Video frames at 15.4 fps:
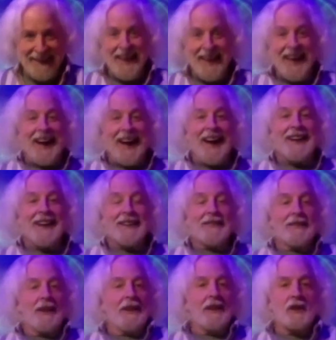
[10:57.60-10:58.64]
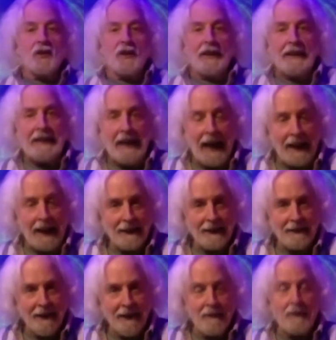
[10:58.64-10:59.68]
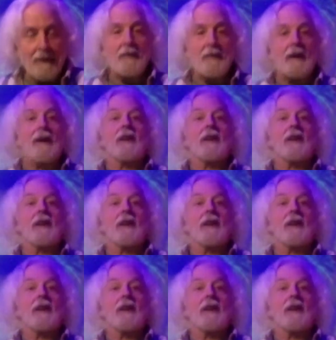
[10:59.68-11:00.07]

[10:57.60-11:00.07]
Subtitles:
I initially got the Theremin because